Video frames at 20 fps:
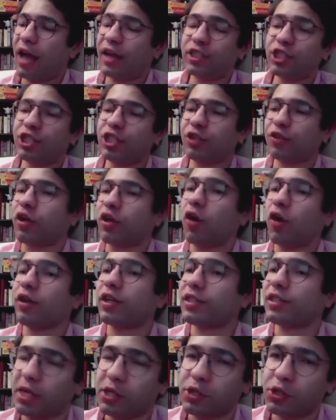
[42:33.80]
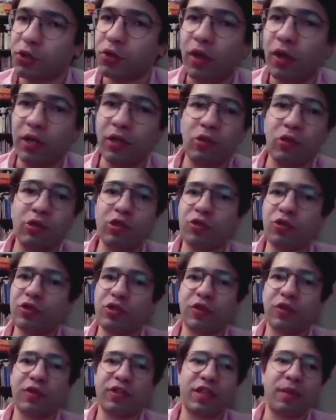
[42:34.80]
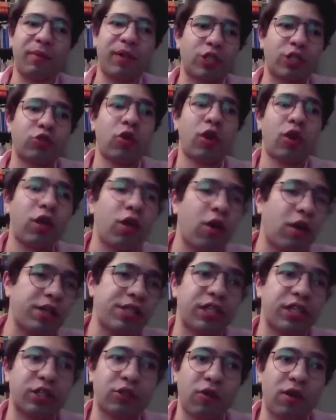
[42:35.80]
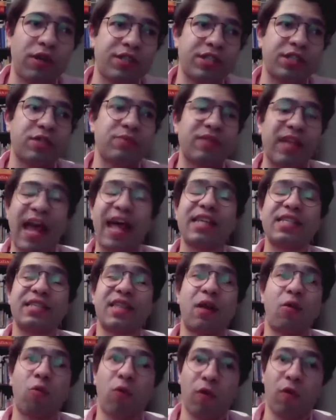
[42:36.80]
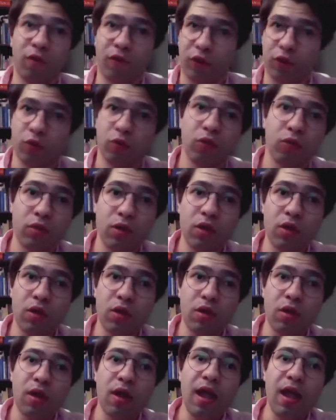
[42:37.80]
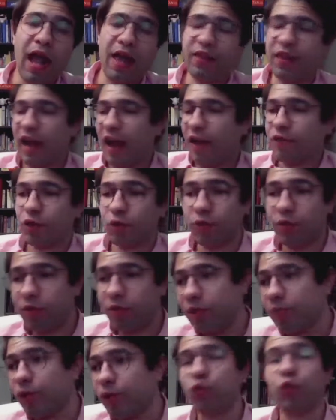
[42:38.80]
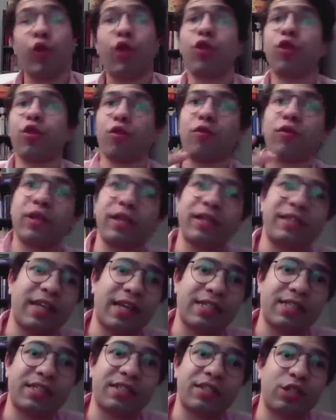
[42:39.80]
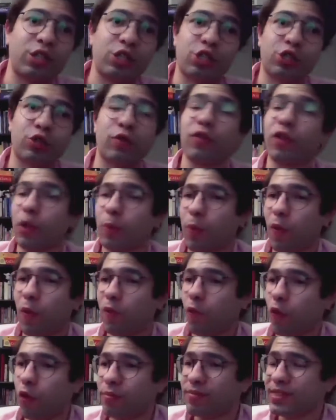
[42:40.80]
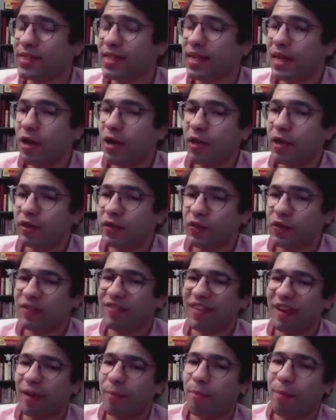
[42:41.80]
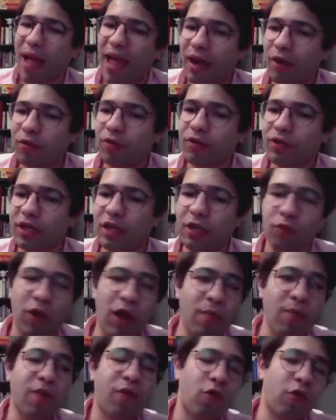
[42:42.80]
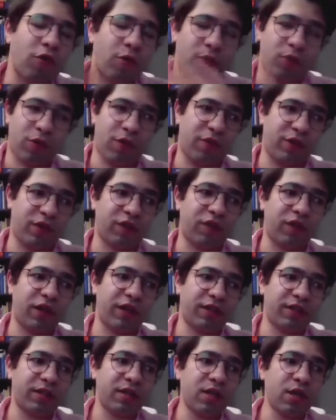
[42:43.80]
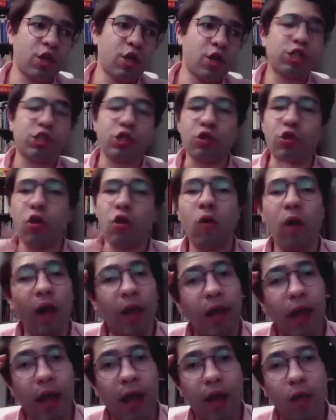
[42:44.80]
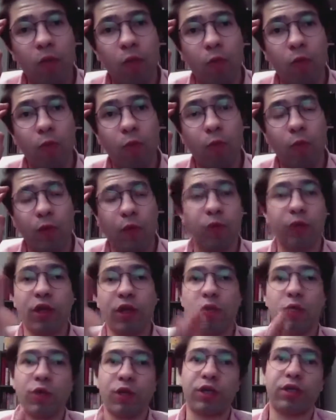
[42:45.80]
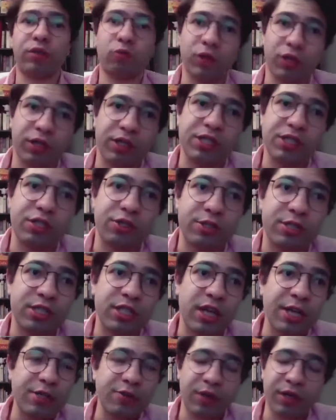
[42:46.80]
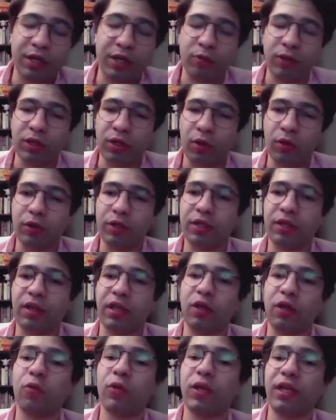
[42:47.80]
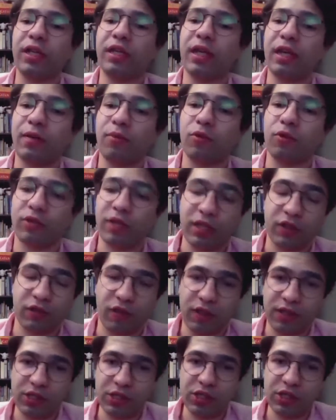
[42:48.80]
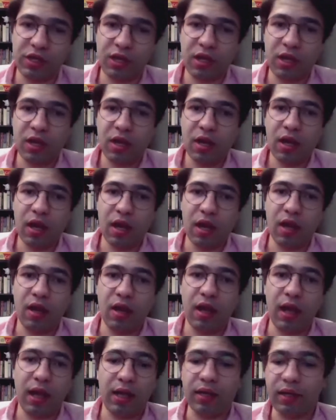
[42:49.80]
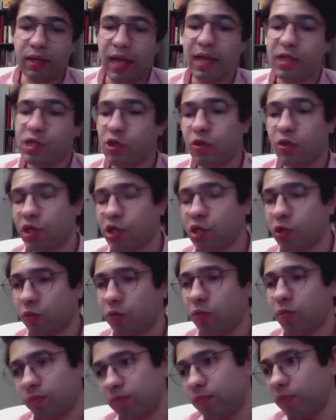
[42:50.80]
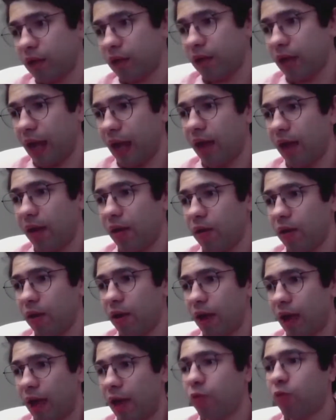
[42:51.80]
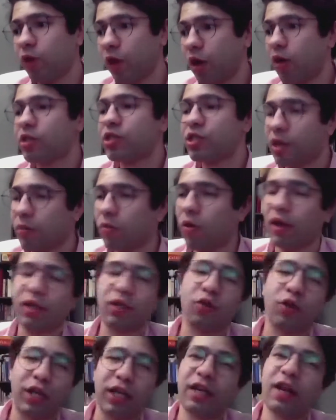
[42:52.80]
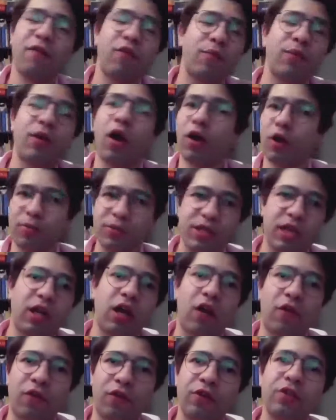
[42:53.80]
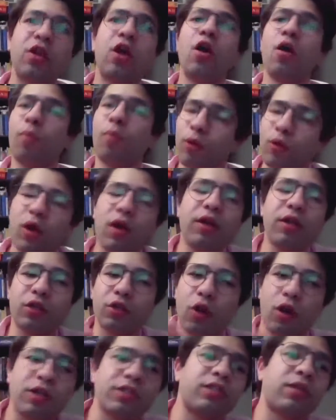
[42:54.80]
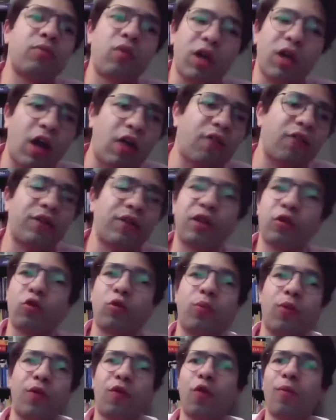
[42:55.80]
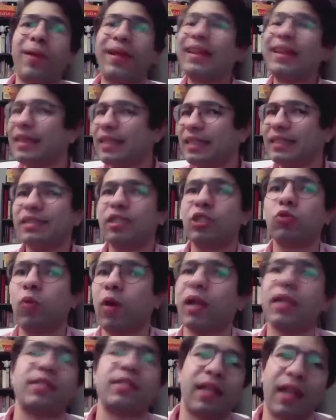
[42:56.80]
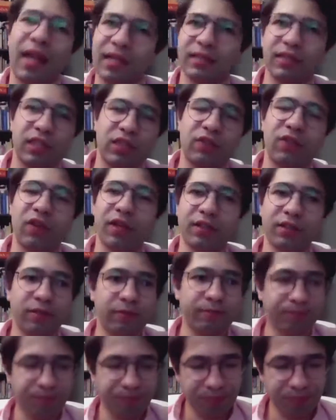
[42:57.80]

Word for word: engineering architecture and also using the same electronic cards and electronic systems as that what flew. And then after we rebuild, we thoroughly test to ensure that it performs to the same manner it did right before the previous flight. So no, I, I we, we are we we're considered science ready. We don't think we need any more test flights. Uh, and yes, yeah, so, so, and we are somewhat, you know, you can never be 100% confident, but we are you are somewhat confident that it will perform at least as well as the last test flight.